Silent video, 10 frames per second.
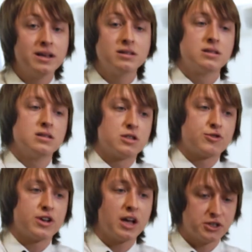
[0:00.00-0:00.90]
into the
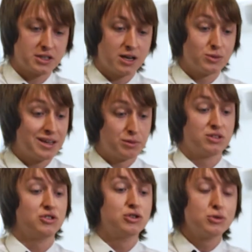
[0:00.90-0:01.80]
degree, I just kind of was able
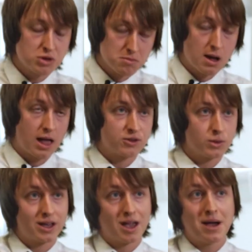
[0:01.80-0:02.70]
to do the maths.
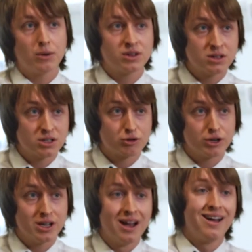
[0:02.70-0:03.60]
When I came out of the
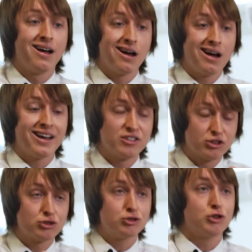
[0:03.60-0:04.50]
degree, I
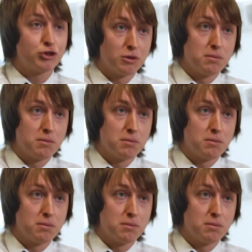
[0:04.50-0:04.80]
understood the